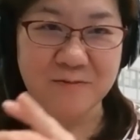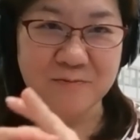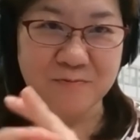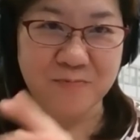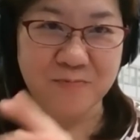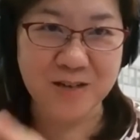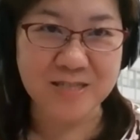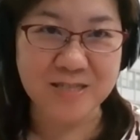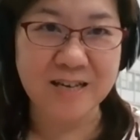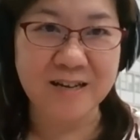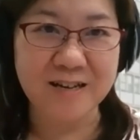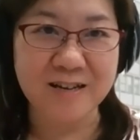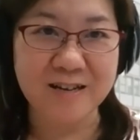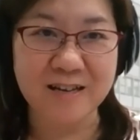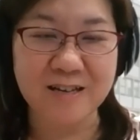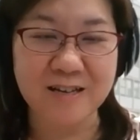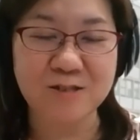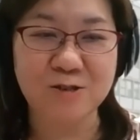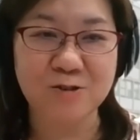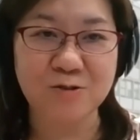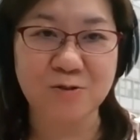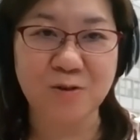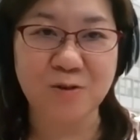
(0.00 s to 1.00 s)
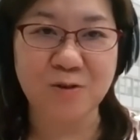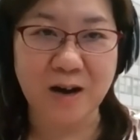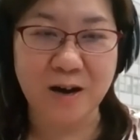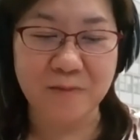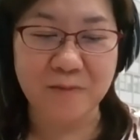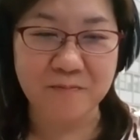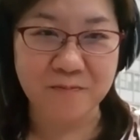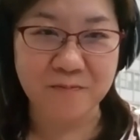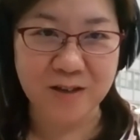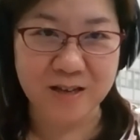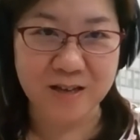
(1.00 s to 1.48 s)
basically
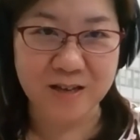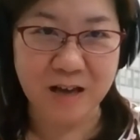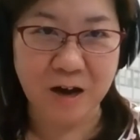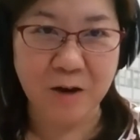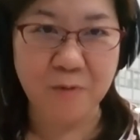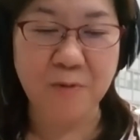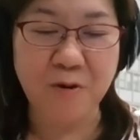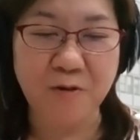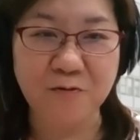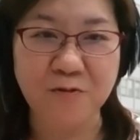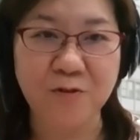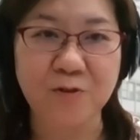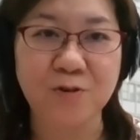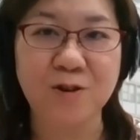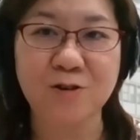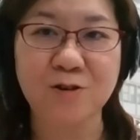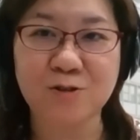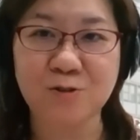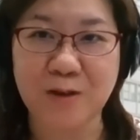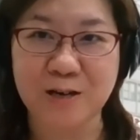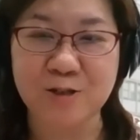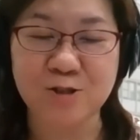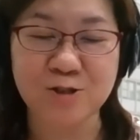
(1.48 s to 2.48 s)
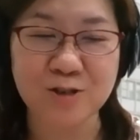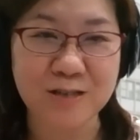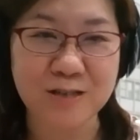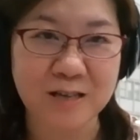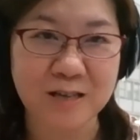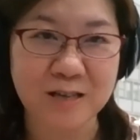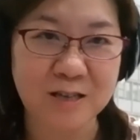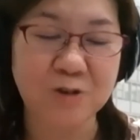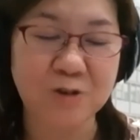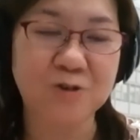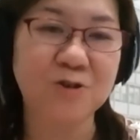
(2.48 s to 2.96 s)
to in our portfolio to ensure
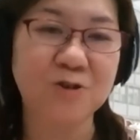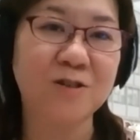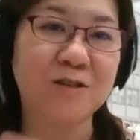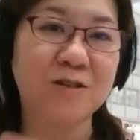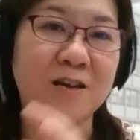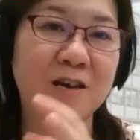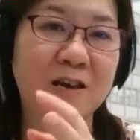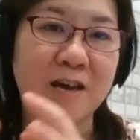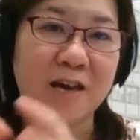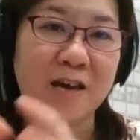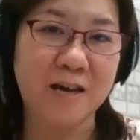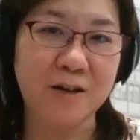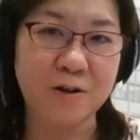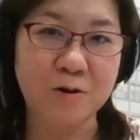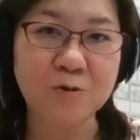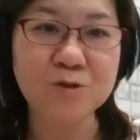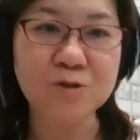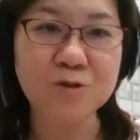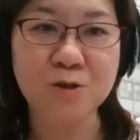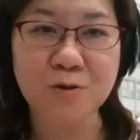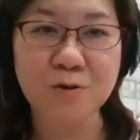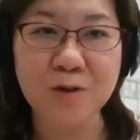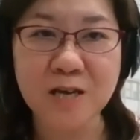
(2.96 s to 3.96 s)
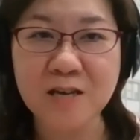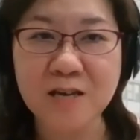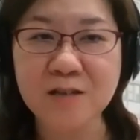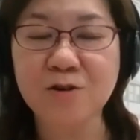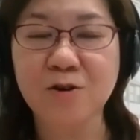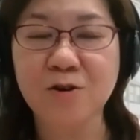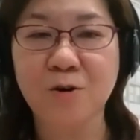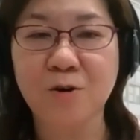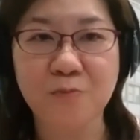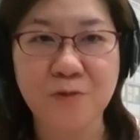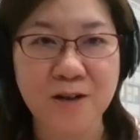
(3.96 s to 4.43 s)
that they're good, and also
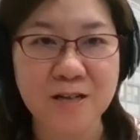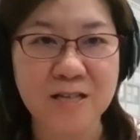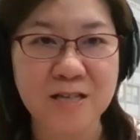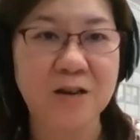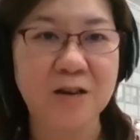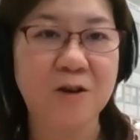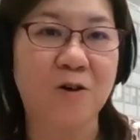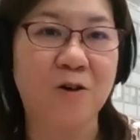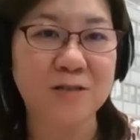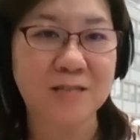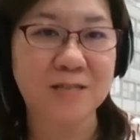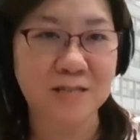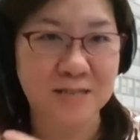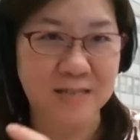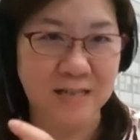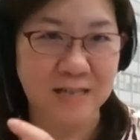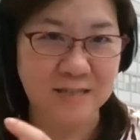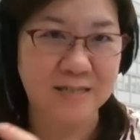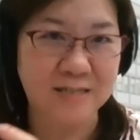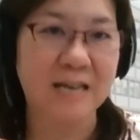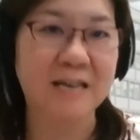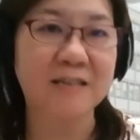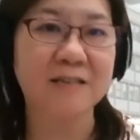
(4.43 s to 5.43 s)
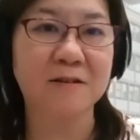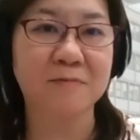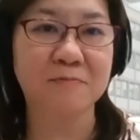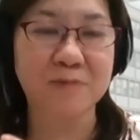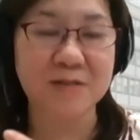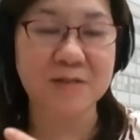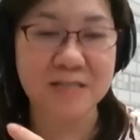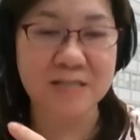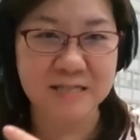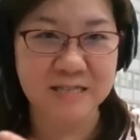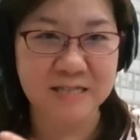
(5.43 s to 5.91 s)
incorporating all the
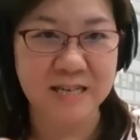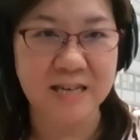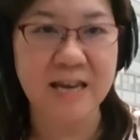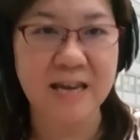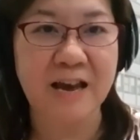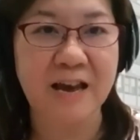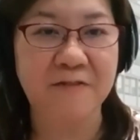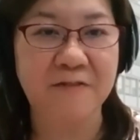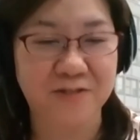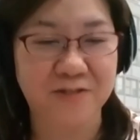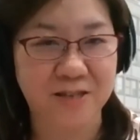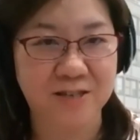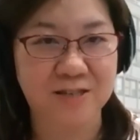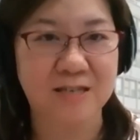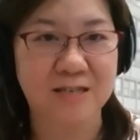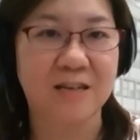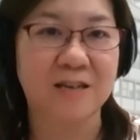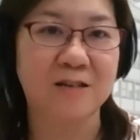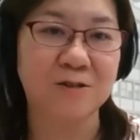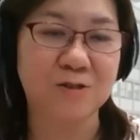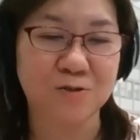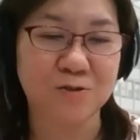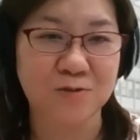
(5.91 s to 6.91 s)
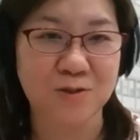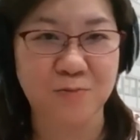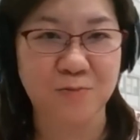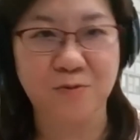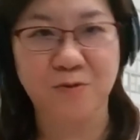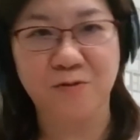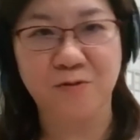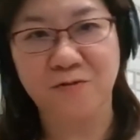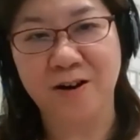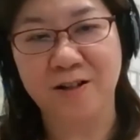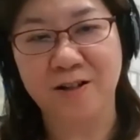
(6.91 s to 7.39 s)
sustainability efforts into the
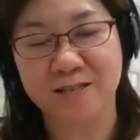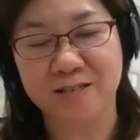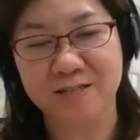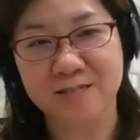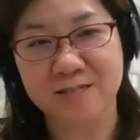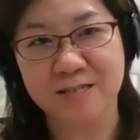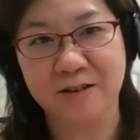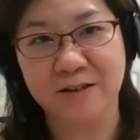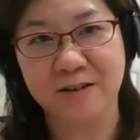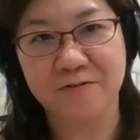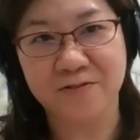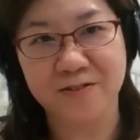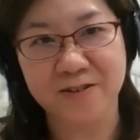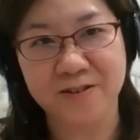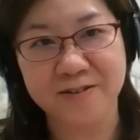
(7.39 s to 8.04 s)
profile itself.